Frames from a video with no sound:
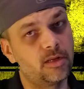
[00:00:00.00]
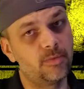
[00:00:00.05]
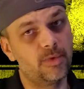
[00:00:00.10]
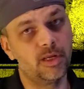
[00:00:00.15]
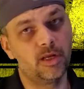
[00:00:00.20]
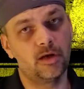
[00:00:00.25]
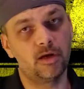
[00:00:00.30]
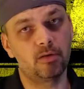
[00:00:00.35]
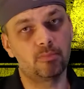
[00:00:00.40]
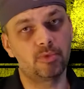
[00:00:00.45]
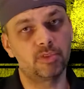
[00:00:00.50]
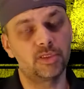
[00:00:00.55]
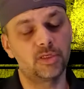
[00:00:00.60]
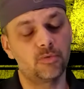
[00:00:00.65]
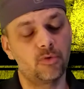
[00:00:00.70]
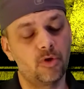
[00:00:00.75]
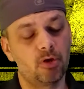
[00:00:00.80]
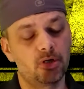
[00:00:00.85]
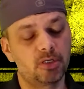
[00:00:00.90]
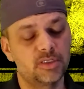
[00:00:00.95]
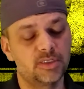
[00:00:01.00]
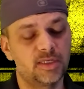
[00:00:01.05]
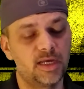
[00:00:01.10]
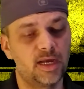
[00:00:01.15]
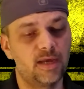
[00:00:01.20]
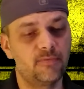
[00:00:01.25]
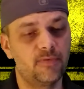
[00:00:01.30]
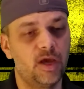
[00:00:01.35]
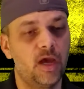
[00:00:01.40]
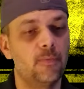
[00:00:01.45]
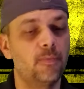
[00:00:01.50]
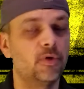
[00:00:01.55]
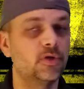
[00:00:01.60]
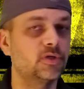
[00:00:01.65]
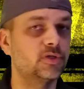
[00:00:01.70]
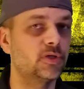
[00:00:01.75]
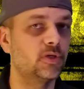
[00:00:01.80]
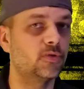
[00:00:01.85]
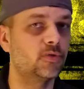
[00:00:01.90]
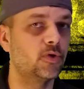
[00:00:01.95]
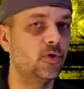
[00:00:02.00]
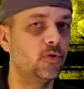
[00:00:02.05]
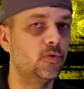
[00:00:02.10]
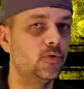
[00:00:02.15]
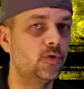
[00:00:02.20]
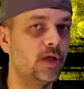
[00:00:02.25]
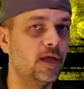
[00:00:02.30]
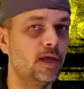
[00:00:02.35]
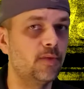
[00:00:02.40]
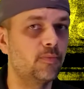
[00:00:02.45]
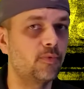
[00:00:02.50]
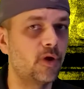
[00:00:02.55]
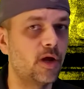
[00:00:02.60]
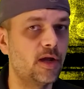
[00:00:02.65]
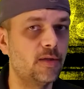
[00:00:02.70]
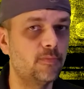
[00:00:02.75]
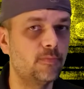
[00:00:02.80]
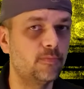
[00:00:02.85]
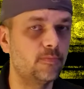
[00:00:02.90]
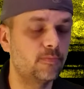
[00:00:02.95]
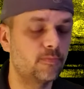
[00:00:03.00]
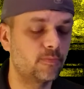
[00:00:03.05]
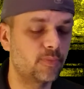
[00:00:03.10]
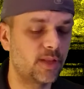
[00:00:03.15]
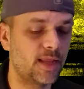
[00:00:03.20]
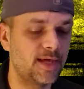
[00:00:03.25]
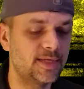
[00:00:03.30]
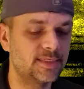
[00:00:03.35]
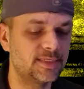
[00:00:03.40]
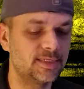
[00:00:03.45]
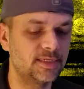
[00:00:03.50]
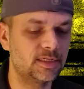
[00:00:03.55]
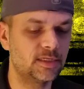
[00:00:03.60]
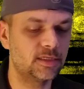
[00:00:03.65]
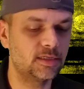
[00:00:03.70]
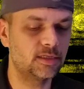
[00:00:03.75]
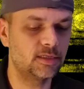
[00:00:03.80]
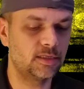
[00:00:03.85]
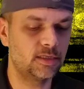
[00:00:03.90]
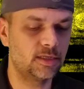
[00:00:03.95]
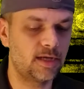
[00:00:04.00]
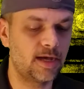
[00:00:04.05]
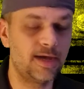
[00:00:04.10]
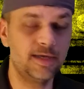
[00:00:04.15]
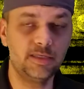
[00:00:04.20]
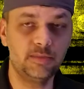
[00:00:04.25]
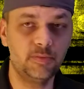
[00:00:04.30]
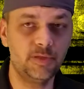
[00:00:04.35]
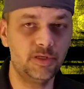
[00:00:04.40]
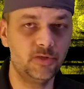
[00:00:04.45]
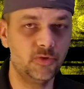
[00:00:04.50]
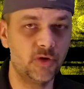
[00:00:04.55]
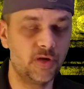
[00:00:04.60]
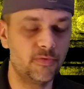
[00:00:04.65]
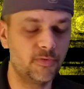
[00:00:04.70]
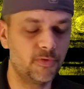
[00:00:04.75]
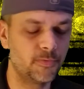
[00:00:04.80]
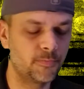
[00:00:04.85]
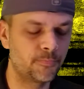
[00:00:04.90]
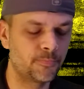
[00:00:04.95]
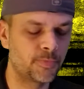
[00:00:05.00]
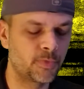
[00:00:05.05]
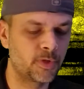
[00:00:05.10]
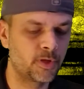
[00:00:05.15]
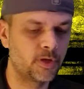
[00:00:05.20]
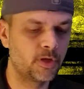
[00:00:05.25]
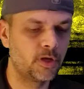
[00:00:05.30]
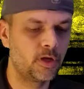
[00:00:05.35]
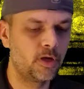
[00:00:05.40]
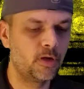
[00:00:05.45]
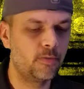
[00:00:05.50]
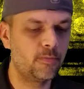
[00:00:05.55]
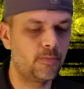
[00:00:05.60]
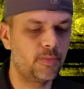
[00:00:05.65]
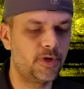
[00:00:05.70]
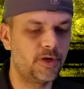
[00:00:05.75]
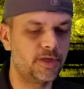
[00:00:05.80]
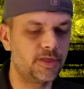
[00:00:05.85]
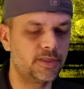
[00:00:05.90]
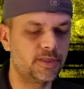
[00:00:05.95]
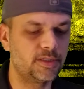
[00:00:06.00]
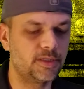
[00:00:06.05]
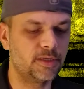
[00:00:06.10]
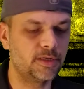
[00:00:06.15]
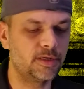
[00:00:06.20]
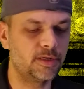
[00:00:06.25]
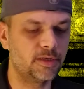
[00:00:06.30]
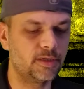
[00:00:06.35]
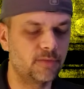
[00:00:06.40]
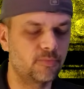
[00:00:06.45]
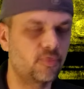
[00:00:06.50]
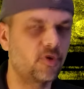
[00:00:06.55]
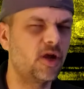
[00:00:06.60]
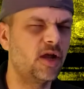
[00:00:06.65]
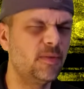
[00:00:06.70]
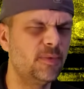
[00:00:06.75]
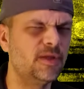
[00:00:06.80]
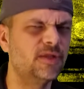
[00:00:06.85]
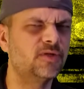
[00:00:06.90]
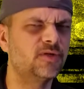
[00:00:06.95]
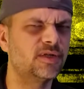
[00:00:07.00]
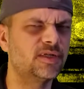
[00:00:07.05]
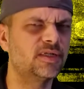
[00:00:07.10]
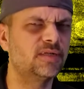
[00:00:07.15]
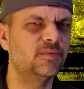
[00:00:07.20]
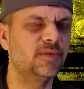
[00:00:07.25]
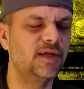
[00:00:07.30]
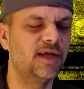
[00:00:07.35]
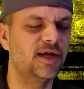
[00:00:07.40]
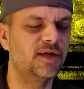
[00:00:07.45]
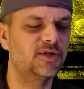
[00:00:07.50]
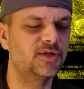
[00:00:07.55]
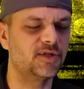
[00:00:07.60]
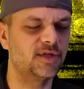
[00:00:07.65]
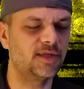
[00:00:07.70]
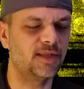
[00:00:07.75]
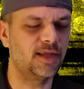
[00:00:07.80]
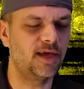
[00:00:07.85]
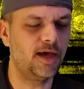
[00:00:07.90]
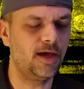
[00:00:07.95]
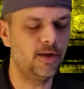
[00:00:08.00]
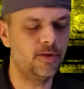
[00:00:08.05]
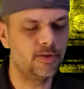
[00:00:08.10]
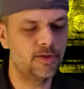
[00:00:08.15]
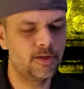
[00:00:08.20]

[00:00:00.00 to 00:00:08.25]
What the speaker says: be 100% wrong because I have not personally thrown a Prime plastic high-speed driver. But Prime interests me actually a lot.